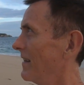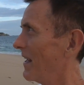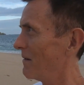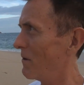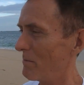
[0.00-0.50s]

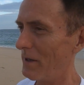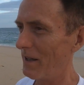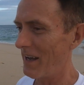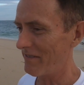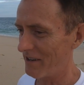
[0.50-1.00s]
thought it might be a
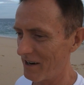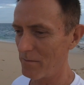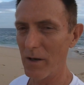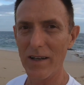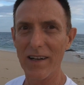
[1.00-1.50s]

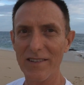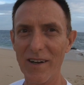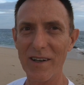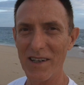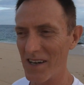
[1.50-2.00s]
lifeguard, but I
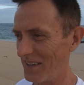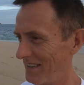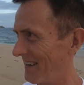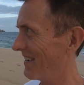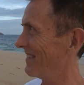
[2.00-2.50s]
saw a gun
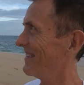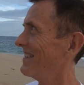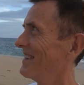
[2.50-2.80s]
and